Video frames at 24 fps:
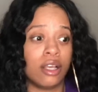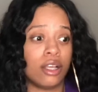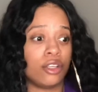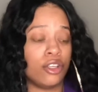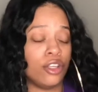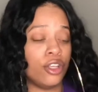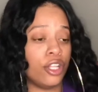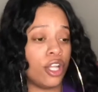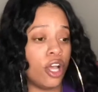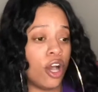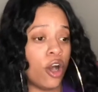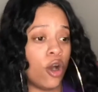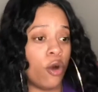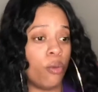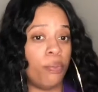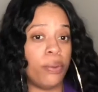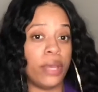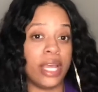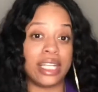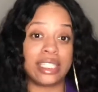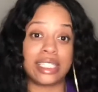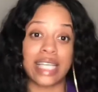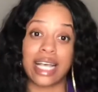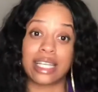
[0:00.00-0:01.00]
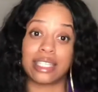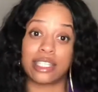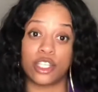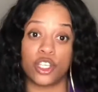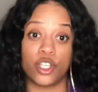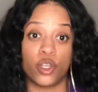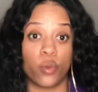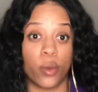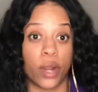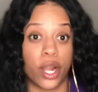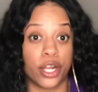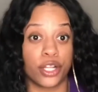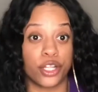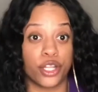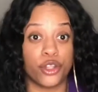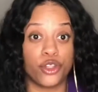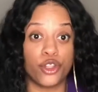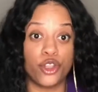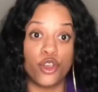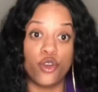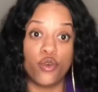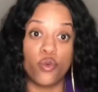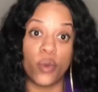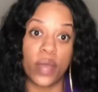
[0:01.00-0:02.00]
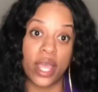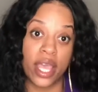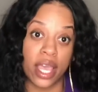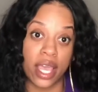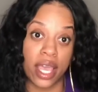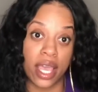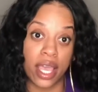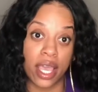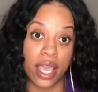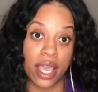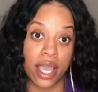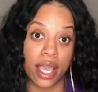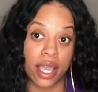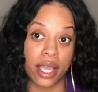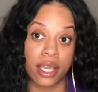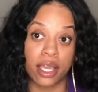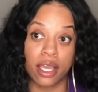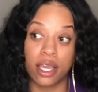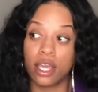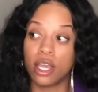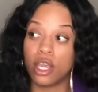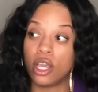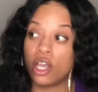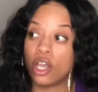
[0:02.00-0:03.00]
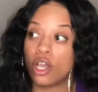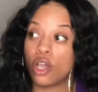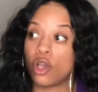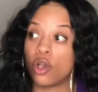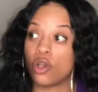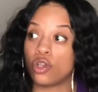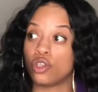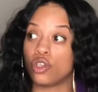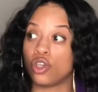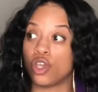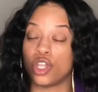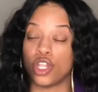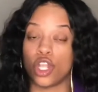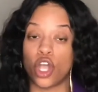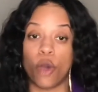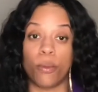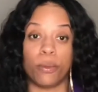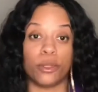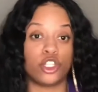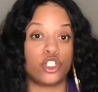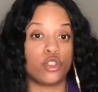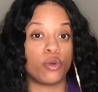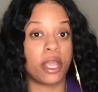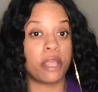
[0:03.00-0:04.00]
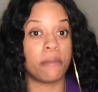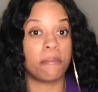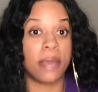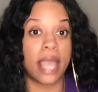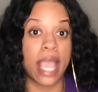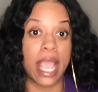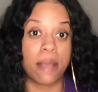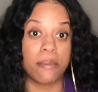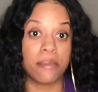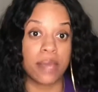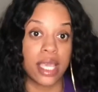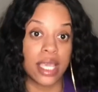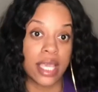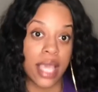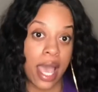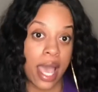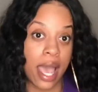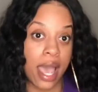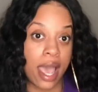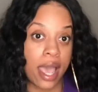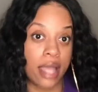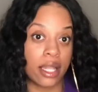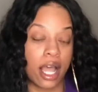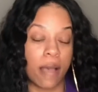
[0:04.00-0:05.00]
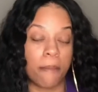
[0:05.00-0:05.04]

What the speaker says: You know, bitch, I see you wearing a new wig, you know, but you ain't paying me yet.